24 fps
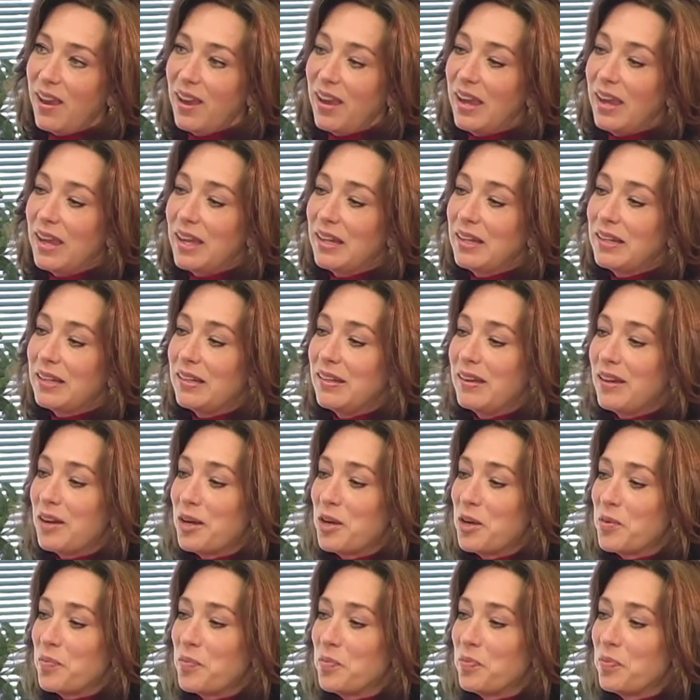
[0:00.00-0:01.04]

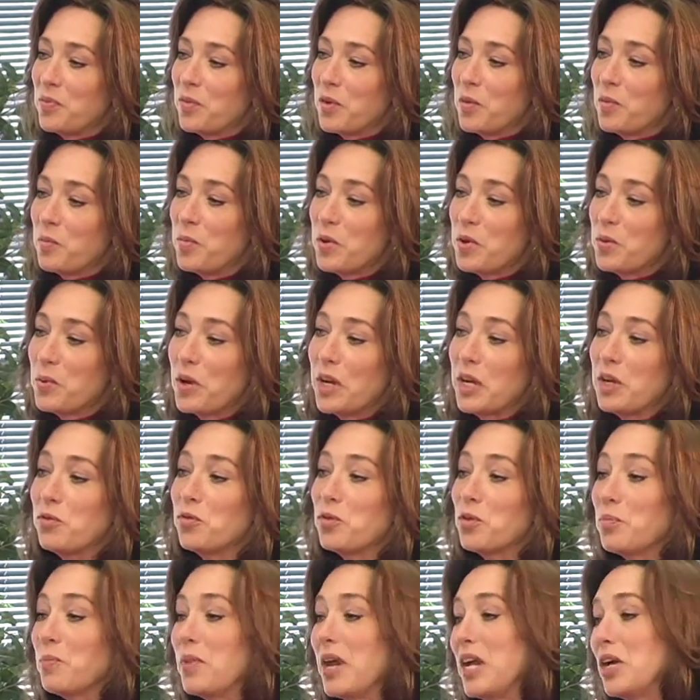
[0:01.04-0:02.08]
and been running
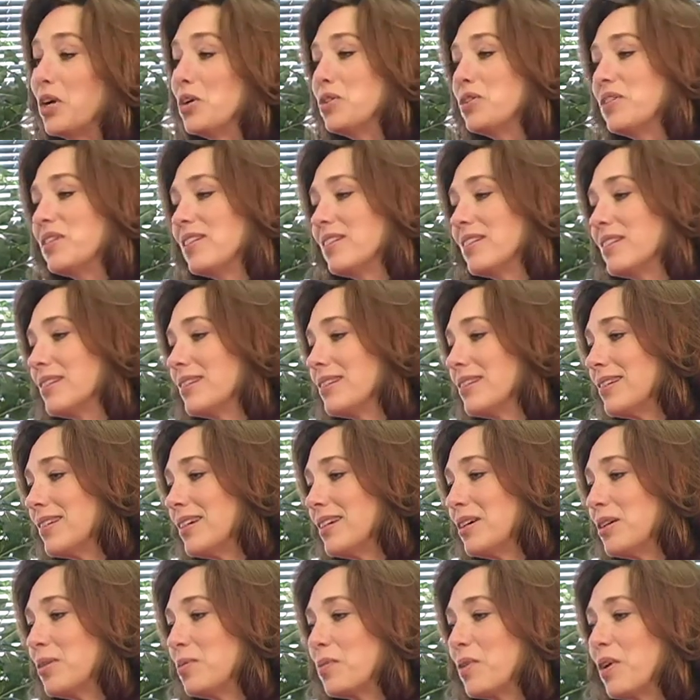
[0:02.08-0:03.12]
for mayor since
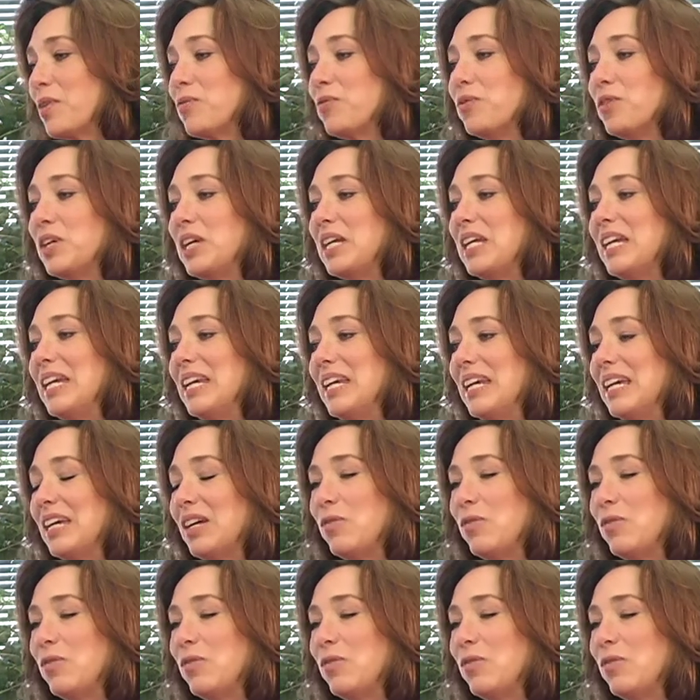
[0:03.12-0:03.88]
roughly